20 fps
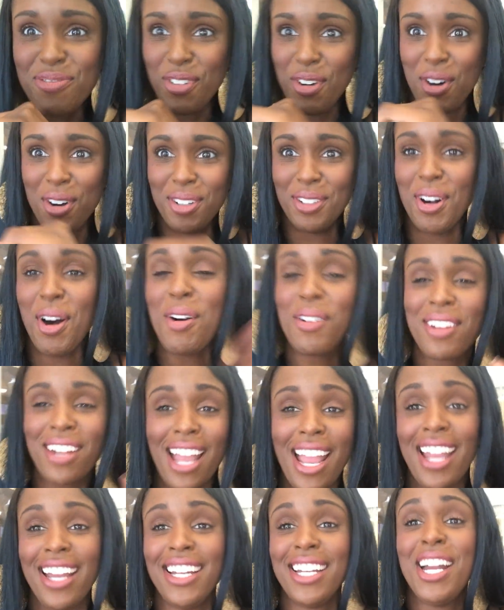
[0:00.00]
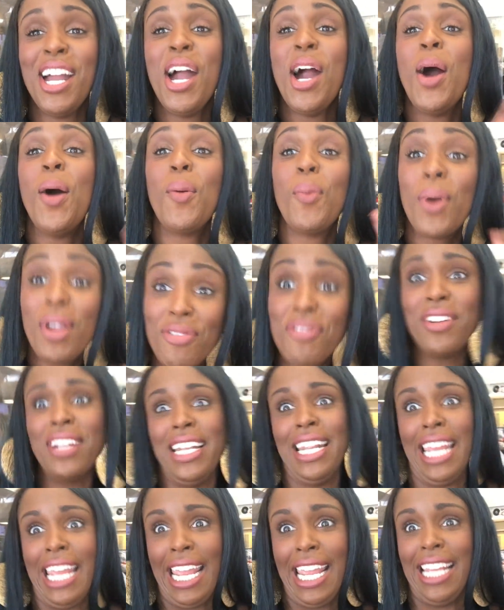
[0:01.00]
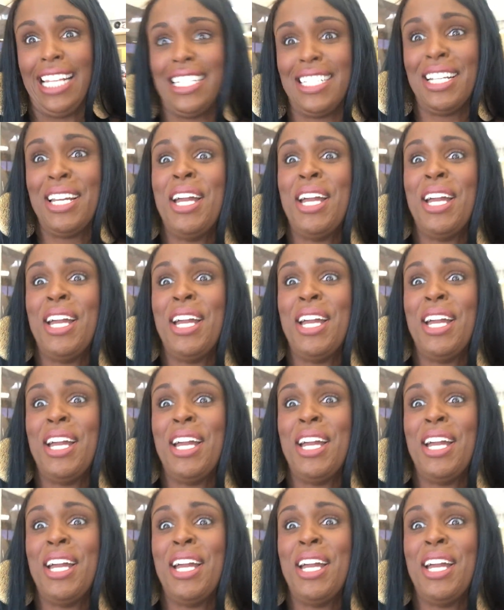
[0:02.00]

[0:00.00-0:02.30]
full. Okay. We finna eat.